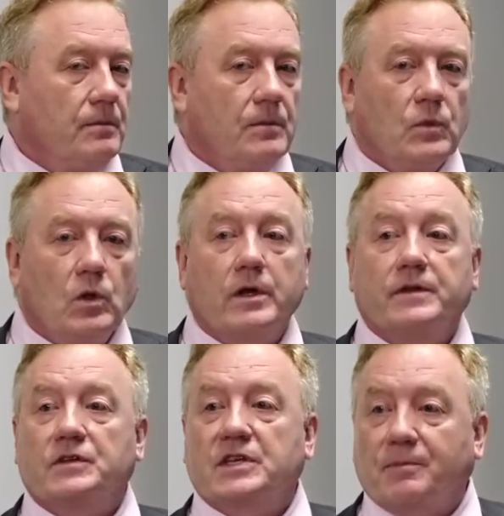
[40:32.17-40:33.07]
Look at the
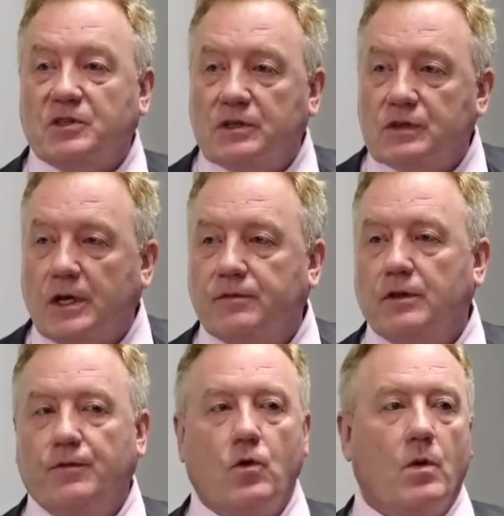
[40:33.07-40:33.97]
substance over the
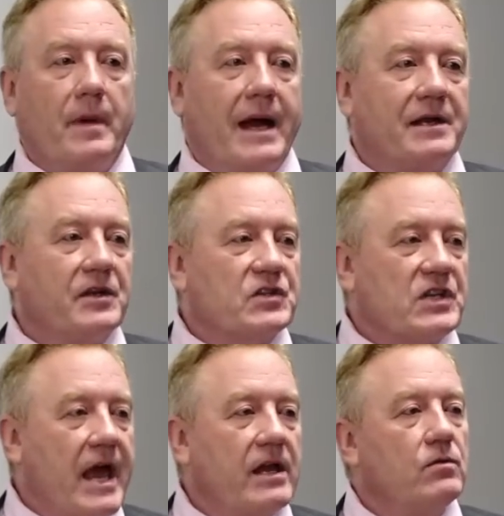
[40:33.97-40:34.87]
form.
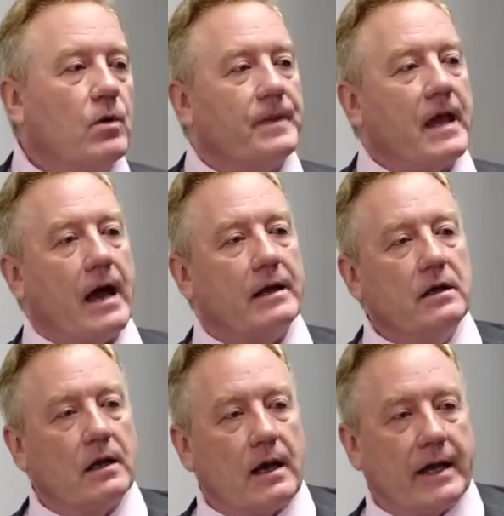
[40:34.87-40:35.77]
Understand what the
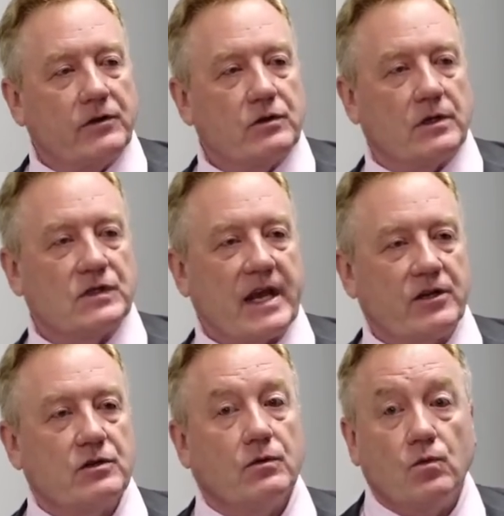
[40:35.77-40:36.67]
underlying
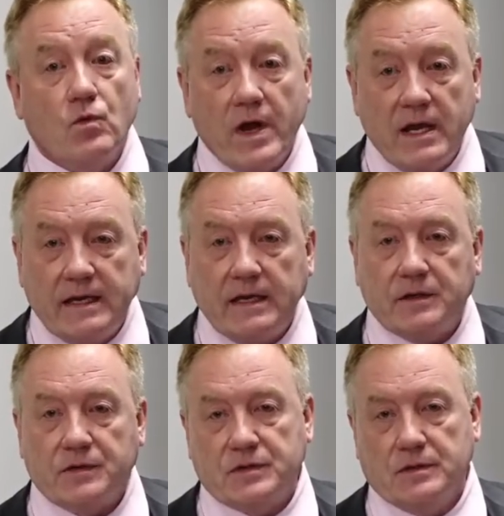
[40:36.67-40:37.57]
transaction really
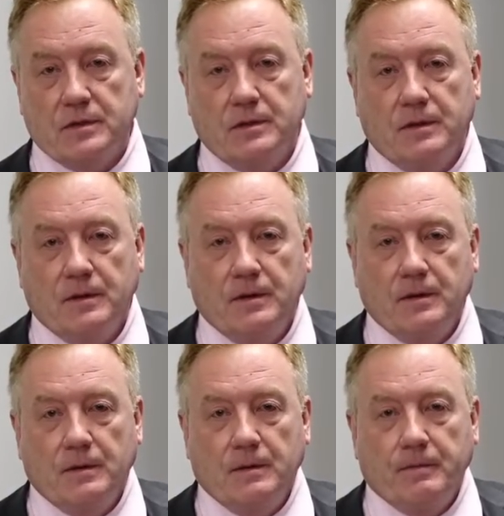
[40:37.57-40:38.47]
is.
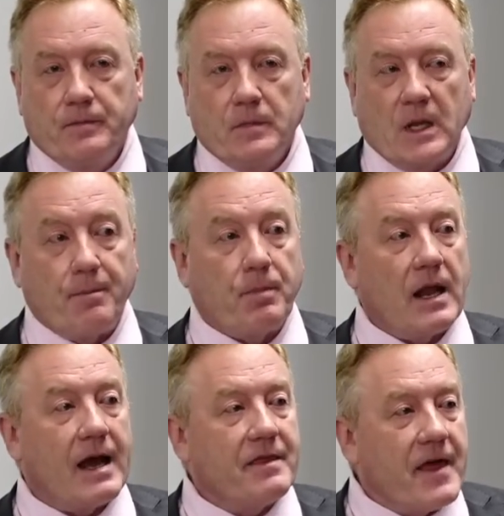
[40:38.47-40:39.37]

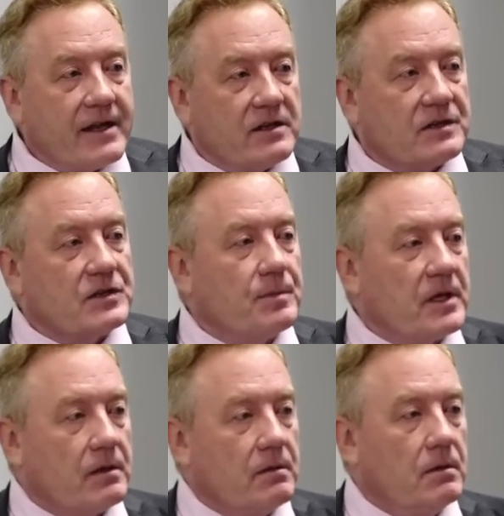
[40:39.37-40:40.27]
Apply that discipline
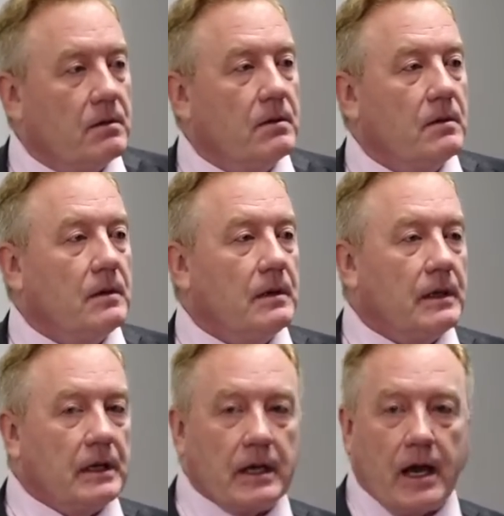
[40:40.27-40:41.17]

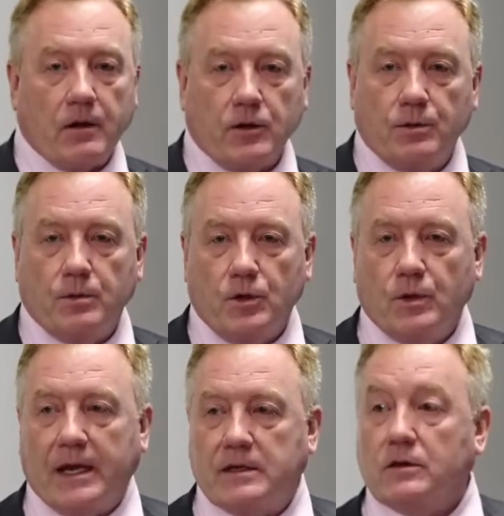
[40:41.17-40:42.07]
in how you're
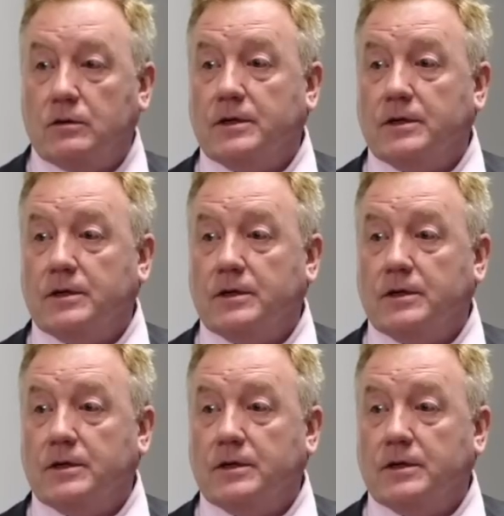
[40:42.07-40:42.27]
getting to it.